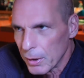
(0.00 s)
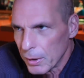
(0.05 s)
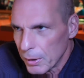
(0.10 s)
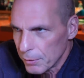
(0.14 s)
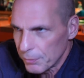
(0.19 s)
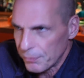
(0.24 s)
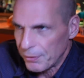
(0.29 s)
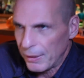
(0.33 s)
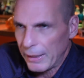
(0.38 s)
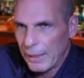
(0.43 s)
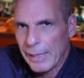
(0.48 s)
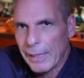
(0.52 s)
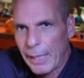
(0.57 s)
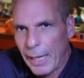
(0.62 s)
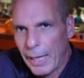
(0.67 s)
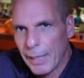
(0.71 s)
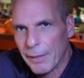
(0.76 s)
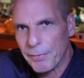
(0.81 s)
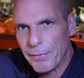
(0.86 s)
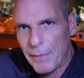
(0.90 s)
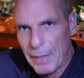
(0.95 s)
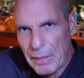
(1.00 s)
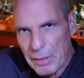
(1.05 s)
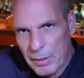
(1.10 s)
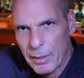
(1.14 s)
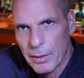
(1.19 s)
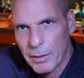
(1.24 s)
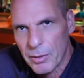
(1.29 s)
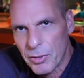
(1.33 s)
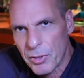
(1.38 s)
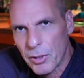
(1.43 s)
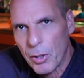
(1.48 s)
feeling like
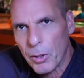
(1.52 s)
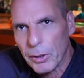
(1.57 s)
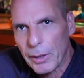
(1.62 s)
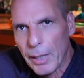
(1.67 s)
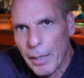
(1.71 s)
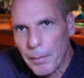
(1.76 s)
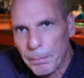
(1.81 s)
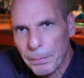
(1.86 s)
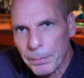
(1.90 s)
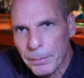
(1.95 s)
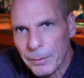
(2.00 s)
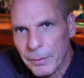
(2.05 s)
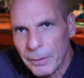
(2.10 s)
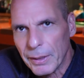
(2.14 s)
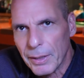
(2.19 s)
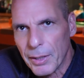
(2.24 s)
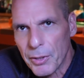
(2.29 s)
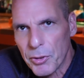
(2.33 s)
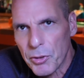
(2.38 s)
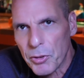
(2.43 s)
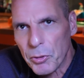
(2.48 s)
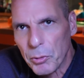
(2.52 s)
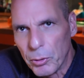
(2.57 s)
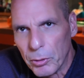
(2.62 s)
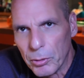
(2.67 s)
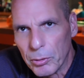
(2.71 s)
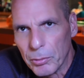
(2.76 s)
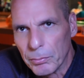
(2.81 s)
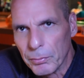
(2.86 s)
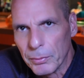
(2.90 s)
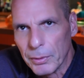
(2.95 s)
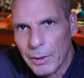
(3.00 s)
vessels caught up in a
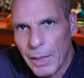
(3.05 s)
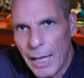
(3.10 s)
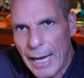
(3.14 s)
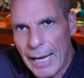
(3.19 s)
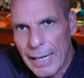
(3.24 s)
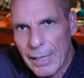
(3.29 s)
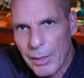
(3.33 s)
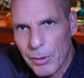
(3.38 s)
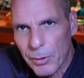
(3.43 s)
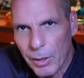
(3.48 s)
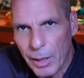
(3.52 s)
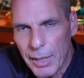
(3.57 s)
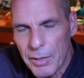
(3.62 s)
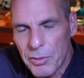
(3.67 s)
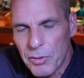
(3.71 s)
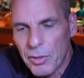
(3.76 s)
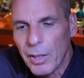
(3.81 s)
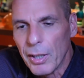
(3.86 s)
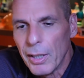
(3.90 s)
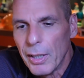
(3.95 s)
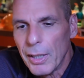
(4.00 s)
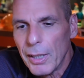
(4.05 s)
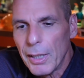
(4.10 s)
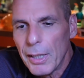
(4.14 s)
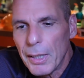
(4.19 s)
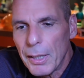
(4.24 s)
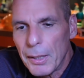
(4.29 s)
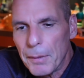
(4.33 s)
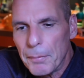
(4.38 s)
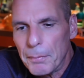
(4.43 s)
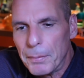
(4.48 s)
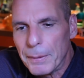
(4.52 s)
storm, anchorless.
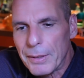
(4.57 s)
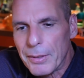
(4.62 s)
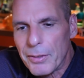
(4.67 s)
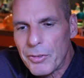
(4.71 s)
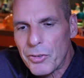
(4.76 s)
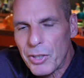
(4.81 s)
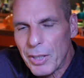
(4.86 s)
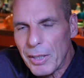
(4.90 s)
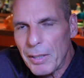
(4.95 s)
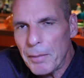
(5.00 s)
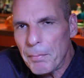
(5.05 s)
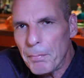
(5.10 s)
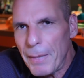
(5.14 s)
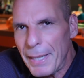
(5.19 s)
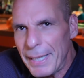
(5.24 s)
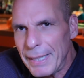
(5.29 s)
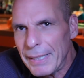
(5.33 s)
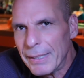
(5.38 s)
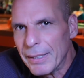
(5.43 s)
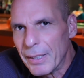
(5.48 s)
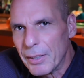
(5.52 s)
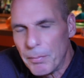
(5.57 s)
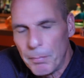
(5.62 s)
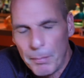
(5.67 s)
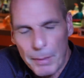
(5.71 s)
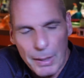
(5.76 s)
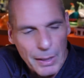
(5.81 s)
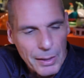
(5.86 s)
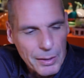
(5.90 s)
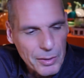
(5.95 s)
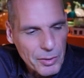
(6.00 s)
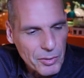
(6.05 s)
But she reminded
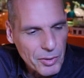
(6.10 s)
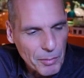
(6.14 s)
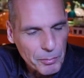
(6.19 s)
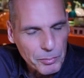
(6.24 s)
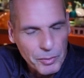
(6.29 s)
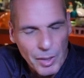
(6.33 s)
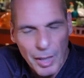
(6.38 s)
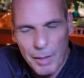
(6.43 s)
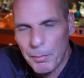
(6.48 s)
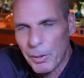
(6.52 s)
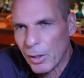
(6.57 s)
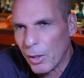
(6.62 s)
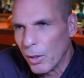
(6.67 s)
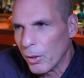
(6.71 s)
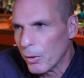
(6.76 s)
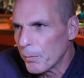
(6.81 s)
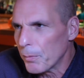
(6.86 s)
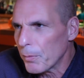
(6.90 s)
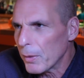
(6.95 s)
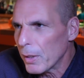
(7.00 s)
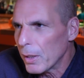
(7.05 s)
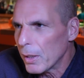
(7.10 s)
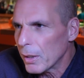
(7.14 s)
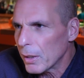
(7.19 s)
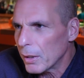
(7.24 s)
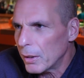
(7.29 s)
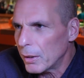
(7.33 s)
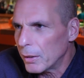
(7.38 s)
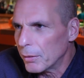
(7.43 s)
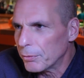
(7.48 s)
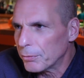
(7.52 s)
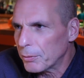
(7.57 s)
me some time ago
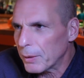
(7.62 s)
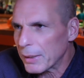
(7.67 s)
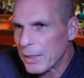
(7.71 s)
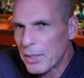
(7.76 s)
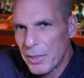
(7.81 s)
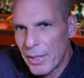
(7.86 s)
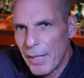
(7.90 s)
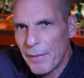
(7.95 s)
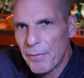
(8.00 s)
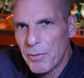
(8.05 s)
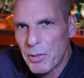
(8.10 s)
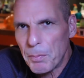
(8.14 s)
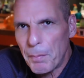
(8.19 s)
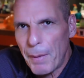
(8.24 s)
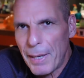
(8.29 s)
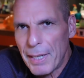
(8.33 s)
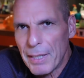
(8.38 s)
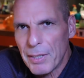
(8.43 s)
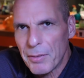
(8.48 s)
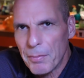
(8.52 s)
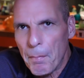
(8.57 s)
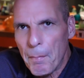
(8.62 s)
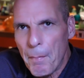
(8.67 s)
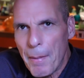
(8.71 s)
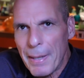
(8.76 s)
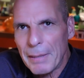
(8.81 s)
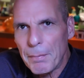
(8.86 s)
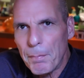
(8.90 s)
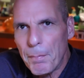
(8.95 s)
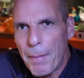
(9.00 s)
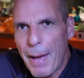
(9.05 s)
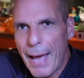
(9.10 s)
of what safe space
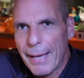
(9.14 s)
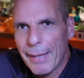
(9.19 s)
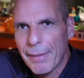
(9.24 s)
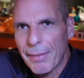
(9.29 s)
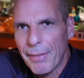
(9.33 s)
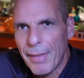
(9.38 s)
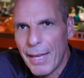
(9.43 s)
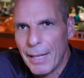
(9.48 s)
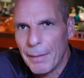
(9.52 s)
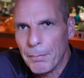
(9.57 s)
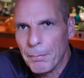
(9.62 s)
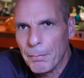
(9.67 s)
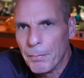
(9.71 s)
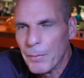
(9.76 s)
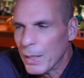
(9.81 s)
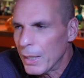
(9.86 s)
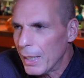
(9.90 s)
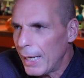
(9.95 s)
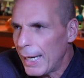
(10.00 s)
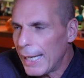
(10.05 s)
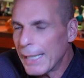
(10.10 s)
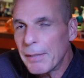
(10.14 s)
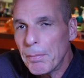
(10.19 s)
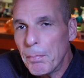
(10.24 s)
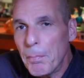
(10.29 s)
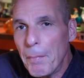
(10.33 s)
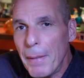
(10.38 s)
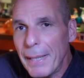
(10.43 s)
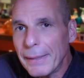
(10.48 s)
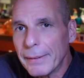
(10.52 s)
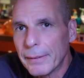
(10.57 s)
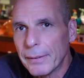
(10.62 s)
meant back then. It
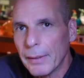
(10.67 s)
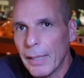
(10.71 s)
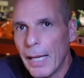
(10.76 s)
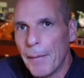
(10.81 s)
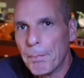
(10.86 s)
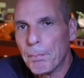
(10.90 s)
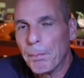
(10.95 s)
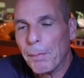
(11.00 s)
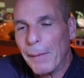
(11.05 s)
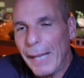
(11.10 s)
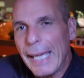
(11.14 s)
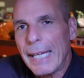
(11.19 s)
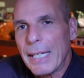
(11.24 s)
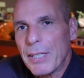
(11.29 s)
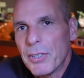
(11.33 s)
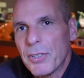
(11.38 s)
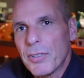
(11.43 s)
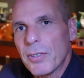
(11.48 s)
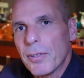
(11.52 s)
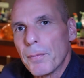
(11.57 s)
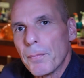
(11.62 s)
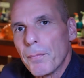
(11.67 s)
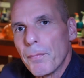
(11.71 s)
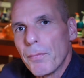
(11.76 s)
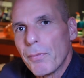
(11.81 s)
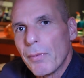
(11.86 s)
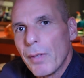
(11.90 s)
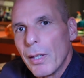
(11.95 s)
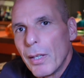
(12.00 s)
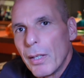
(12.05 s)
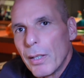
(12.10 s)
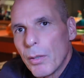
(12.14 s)
meant a place
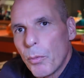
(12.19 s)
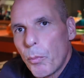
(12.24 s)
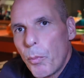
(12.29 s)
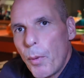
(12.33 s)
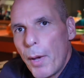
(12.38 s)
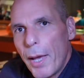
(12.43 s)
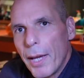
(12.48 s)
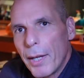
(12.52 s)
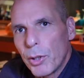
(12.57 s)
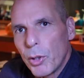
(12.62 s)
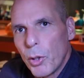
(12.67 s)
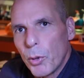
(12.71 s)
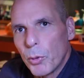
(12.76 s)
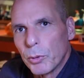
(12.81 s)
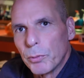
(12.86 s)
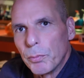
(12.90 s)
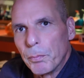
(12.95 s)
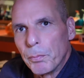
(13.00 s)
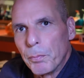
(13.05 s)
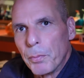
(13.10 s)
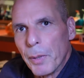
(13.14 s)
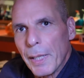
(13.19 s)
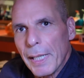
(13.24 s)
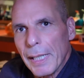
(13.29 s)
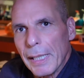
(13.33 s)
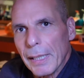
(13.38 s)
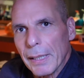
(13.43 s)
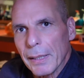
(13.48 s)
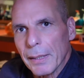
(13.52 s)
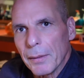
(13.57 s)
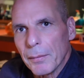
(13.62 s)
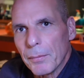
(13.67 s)
where you would
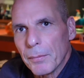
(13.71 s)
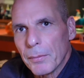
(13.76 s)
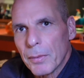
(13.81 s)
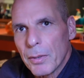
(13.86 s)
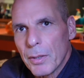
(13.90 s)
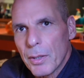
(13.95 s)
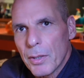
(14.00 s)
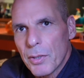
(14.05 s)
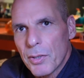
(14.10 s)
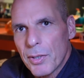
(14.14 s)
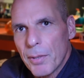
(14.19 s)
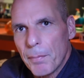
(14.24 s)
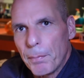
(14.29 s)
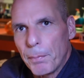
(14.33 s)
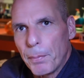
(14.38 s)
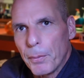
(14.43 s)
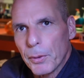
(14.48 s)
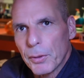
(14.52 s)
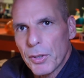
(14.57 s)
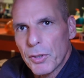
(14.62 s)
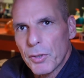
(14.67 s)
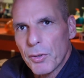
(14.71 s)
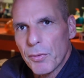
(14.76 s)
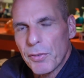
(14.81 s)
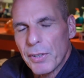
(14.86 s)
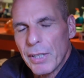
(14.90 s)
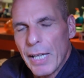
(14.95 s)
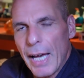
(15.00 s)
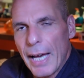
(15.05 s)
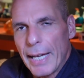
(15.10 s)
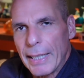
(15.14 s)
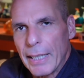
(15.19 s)
bring supporters of
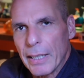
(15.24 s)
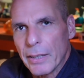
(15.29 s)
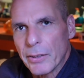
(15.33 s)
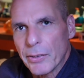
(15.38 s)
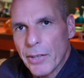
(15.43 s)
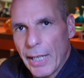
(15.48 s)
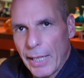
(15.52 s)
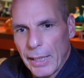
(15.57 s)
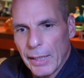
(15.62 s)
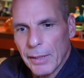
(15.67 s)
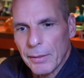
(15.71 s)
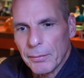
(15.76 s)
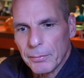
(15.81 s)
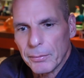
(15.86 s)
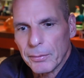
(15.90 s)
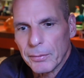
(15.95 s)
the IRA